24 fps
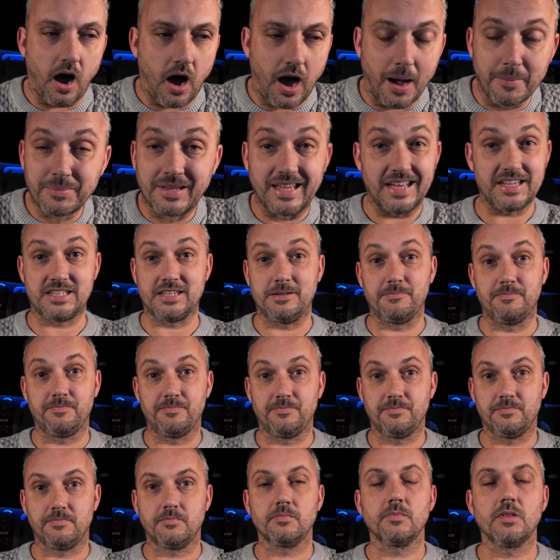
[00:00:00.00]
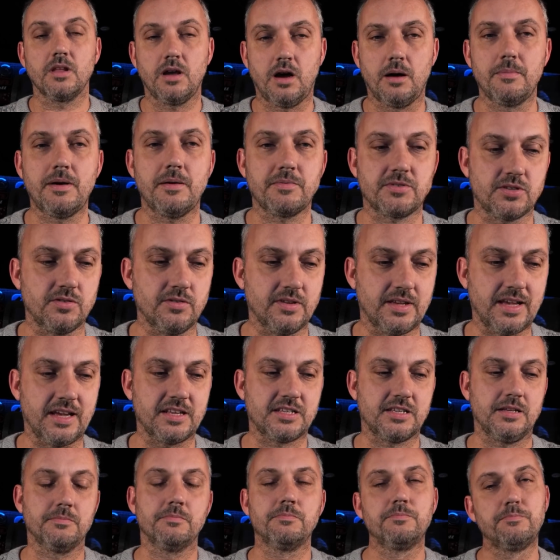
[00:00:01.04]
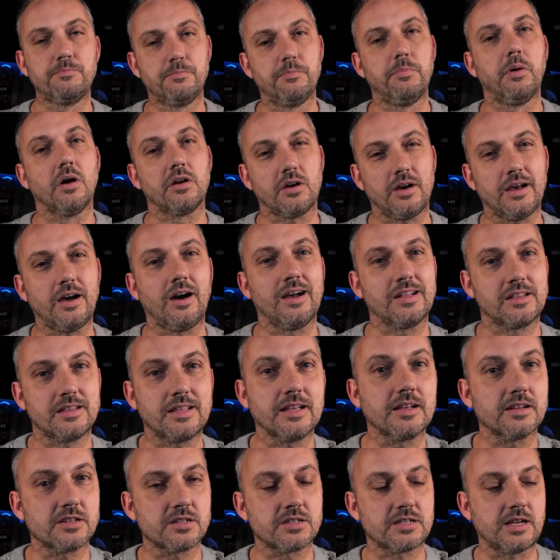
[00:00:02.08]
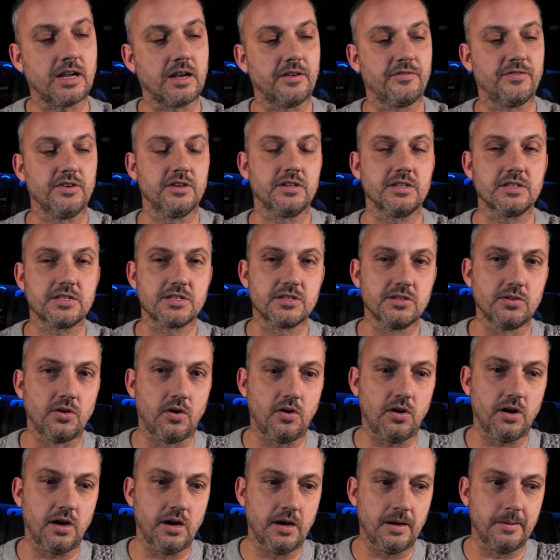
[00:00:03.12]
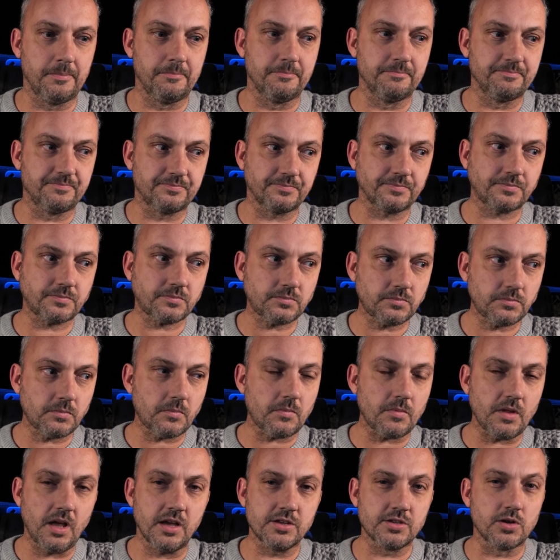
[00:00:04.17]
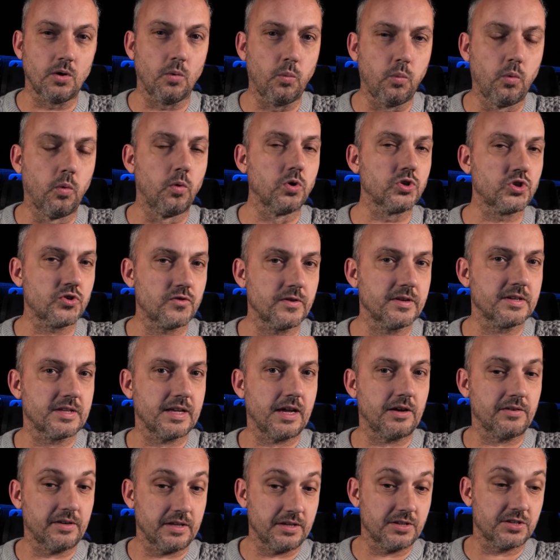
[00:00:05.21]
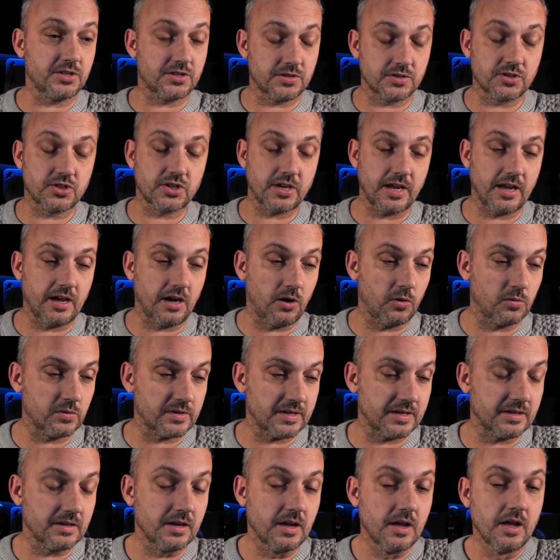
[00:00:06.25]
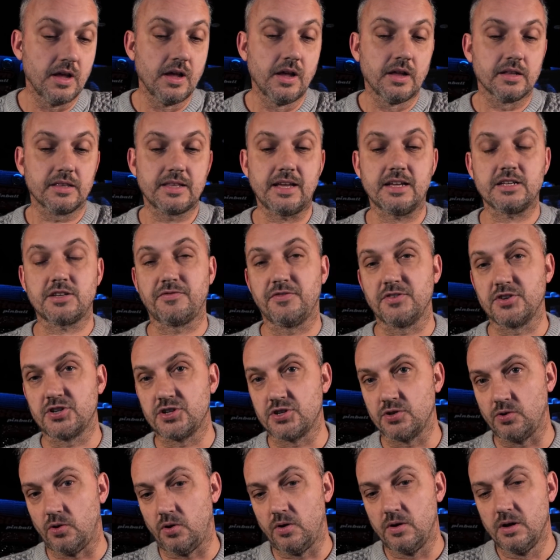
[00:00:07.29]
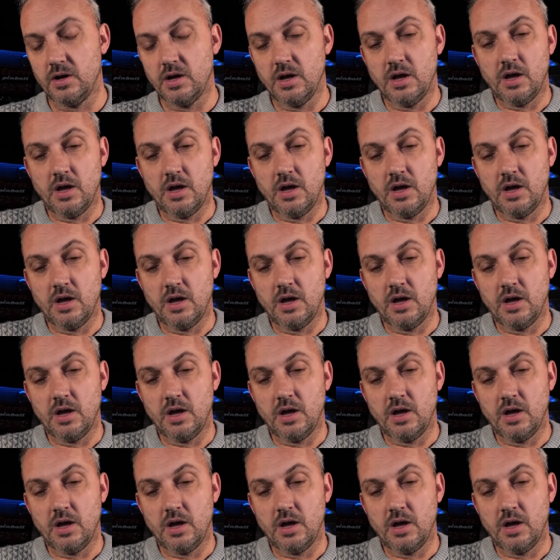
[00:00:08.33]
I'm guessing. I'm absolutely guessing. But I think Sullivan is not watering down his shareholding. That's for sure.